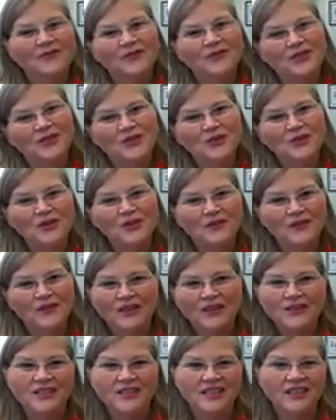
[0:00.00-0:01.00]
for Student
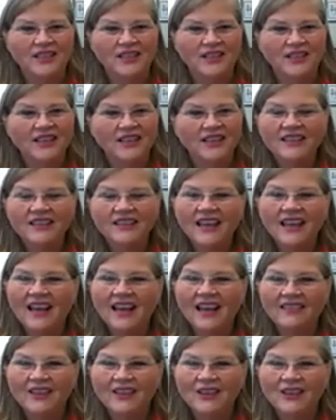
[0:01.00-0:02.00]
Affairs here
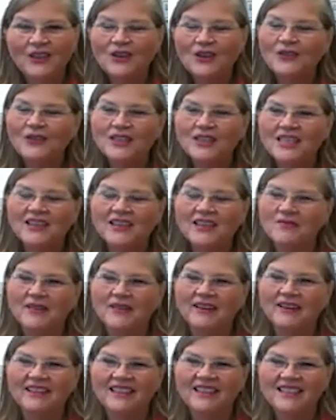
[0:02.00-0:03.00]
at the University of
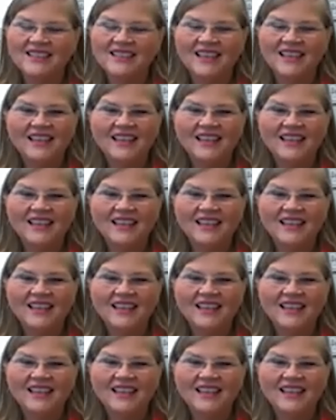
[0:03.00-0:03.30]
Maryland.